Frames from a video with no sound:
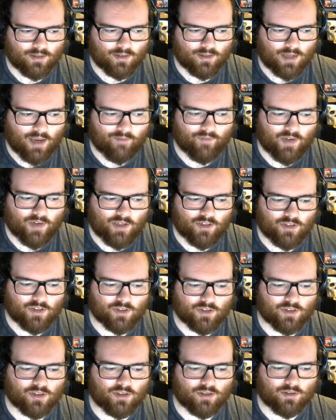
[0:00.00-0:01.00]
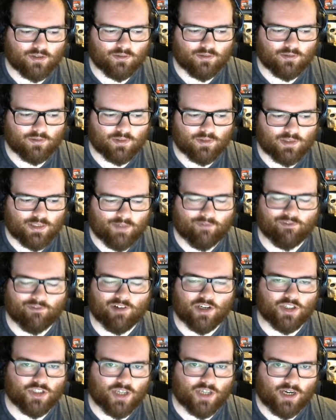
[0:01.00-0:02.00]
and then you just
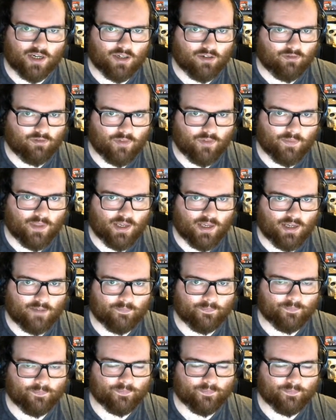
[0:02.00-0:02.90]
differentiate and go from there.